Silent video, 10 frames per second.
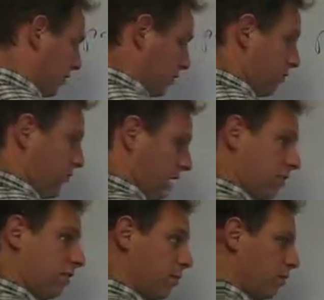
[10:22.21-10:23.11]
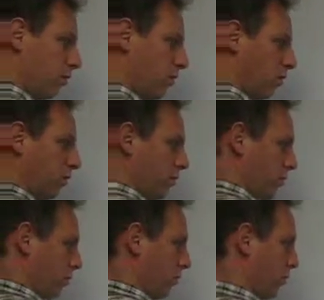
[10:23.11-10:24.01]
The chance of a girl is
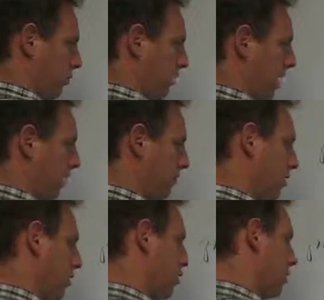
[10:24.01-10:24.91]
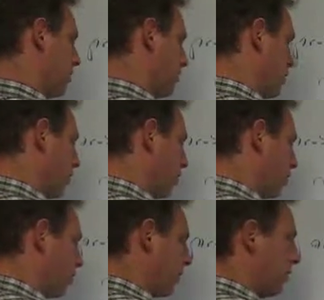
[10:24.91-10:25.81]
equal to a half, to the
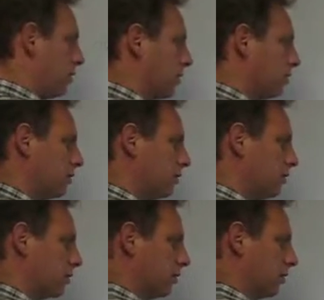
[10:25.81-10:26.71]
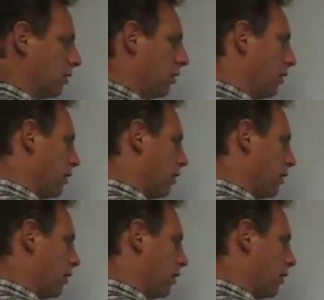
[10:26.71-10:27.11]
3rd power, okay?